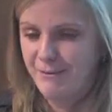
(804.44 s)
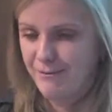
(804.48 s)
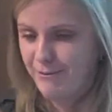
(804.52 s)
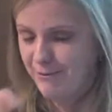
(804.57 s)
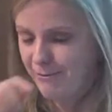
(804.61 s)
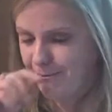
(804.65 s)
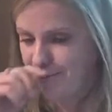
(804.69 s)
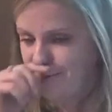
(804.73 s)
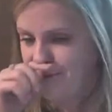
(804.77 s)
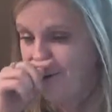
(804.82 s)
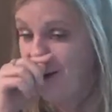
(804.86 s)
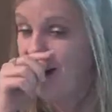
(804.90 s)

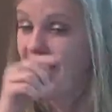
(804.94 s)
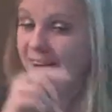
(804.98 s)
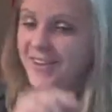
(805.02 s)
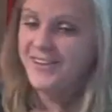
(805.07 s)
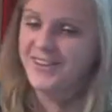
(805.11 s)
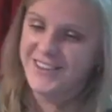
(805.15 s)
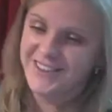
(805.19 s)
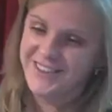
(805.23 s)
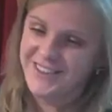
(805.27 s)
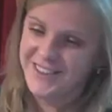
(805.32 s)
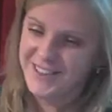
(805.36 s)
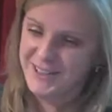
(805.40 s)

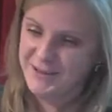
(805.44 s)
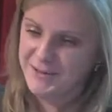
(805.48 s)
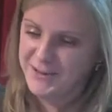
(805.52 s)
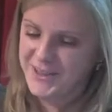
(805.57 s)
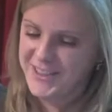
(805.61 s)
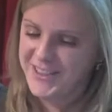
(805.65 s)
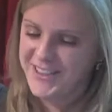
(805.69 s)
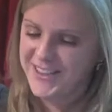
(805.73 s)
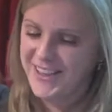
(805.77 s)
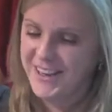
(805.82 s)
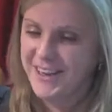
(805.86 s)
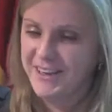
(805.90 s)
fathers, I
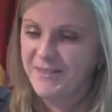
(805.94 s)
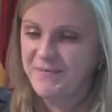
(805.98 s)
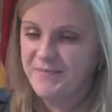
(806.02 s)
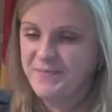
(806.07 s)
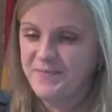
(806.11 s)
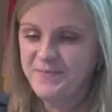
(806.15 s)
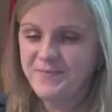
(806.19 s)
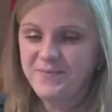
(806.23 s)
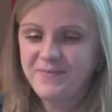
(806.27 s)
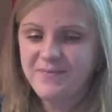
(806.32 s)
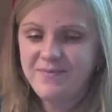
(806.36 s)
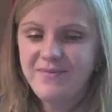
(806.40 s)
would say.
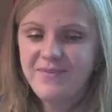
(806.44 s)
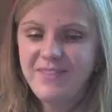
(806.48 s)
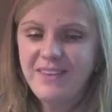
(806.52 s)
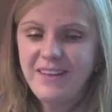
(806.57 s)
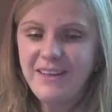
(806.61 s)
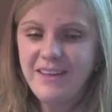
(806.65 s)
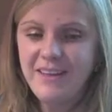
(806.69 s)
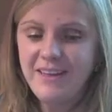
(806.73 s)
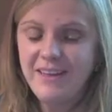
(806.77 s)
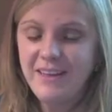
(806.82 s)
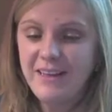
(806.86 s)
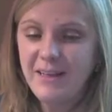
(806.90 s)

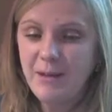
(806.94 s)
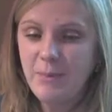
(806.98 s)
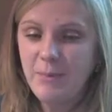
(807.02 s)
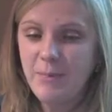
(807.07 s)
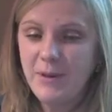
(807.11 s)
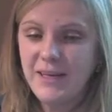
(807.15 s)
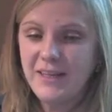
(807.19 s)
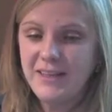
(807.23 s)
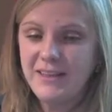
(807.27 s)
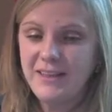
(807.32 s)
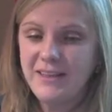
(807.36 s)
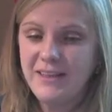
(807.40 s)

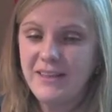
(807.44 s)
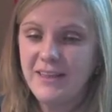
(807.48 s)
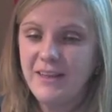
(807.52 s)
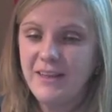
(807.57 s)
But